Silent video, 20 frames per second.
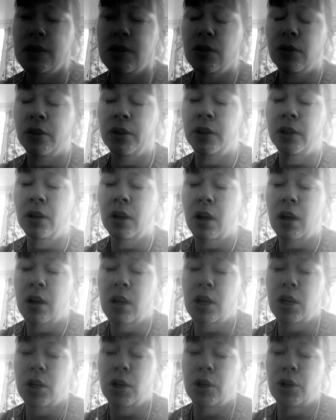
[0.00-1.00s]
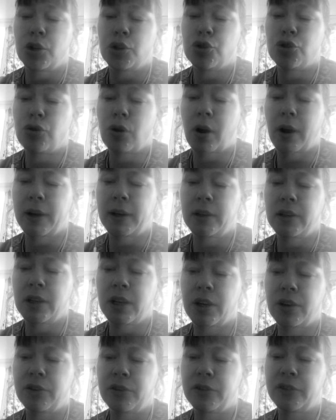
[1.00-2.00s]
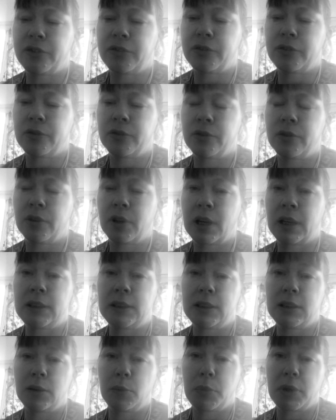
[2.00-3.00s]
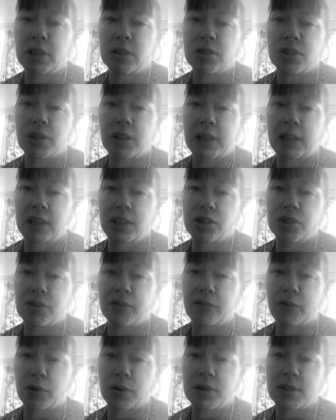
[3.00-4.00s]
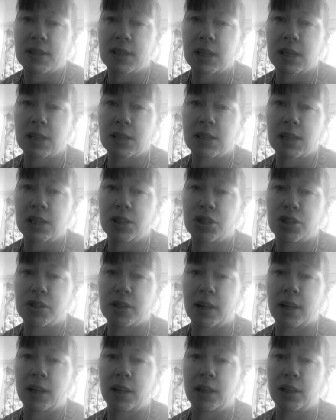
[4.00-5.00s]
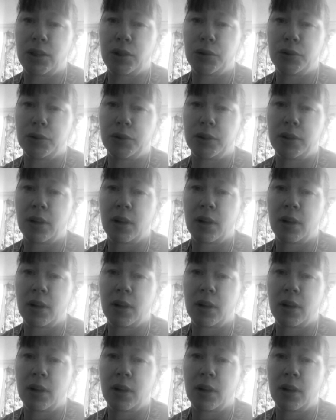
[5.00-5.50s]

Okay, so try and give a little bit to each of those things each day.